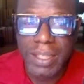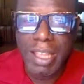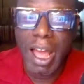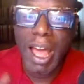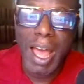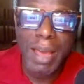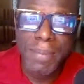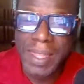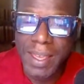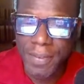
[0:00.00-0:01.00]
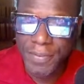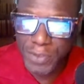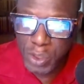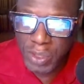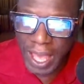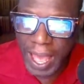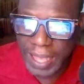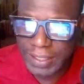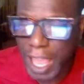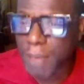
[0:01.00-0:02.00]
Now, how many of you
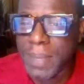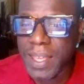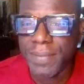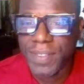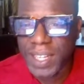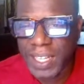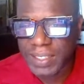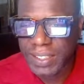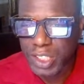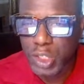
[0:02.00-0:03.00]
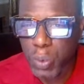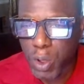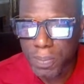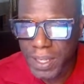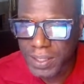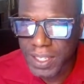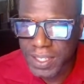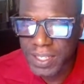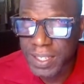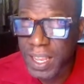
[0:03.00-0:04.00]
guys, how many of us small
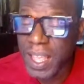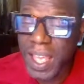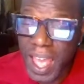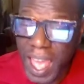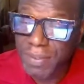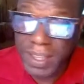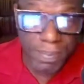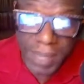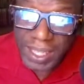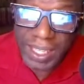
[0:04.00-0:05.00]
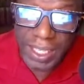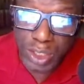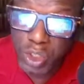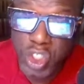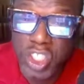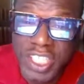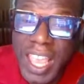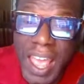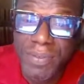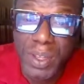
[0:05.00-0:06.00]
businesses have the ability to just
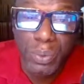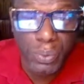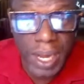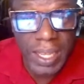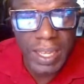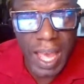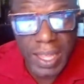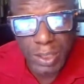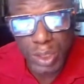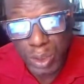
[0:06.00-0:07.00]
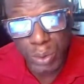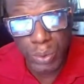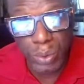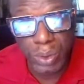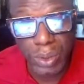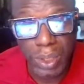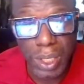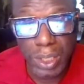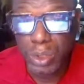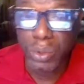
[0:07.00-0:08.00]
have the right kind of tool
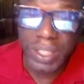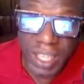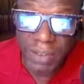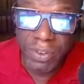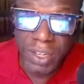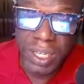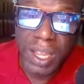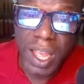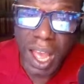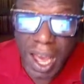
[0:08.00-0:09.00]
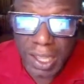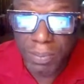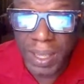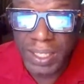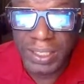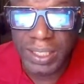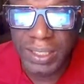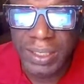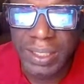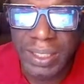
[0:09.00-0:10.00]
to leverage
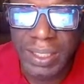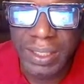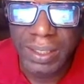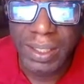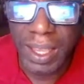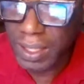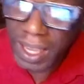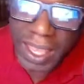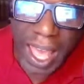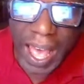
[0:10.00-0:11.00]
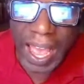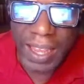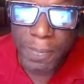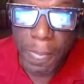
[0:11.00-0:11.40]
automation and AI?